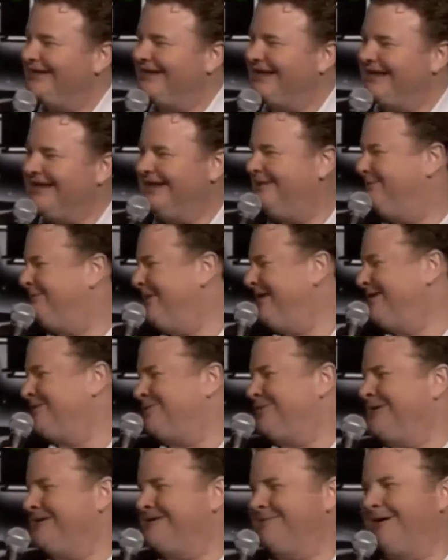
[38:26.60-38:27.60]
I can't bench
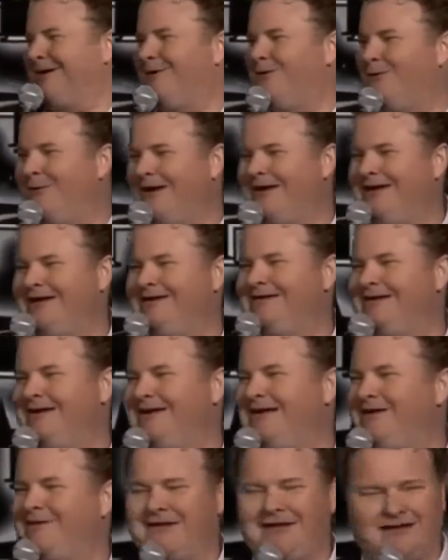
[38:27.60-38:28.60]
press my weight. I
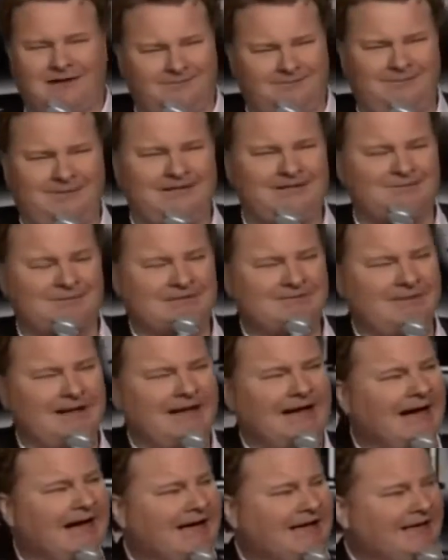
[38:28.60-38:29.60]
don't think I could bench press my
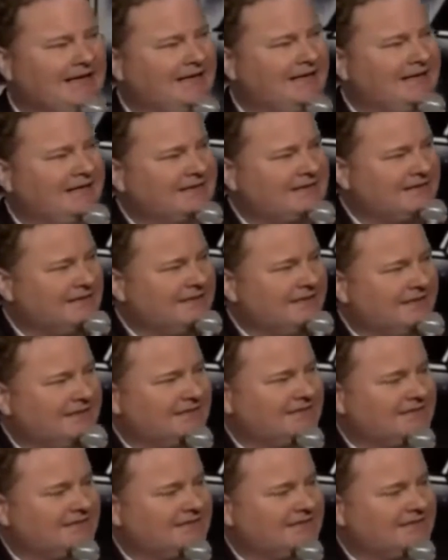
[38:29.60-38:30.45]
height, honestly.